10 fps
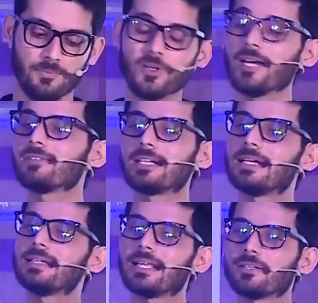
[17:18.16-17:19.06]
we have
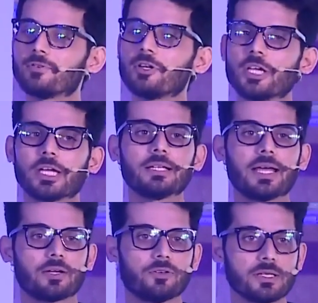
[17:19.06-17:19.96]
certain tests for checking the
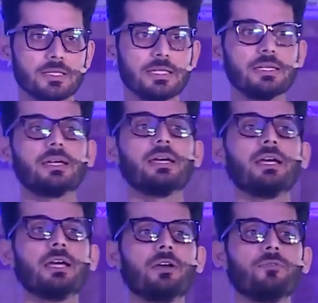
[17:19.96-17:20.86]
accuracy.
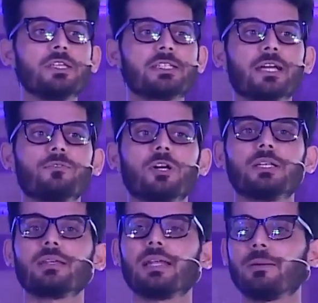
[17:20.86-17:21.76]
We check for
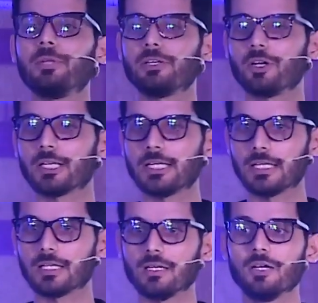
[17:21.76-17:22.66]
the reliability of the
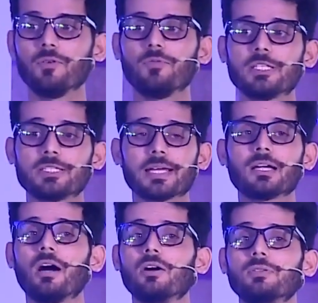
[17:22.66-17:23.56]
data. We
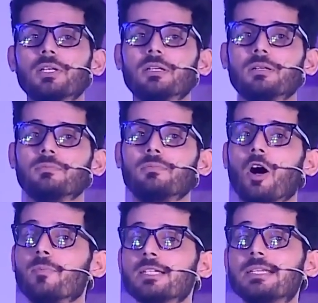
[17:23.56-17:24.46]
check how
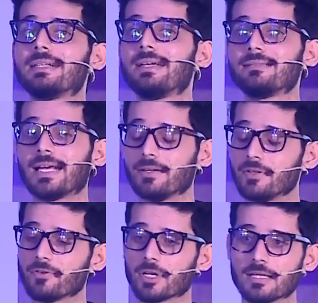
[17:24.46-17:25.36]
much data is
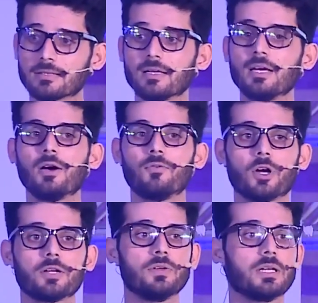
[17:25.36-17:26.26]
relevant for us,
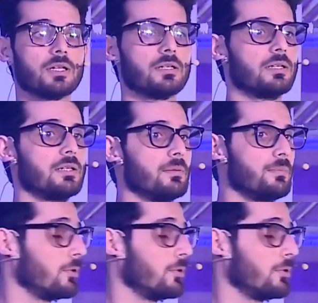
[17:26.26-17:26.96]
what we are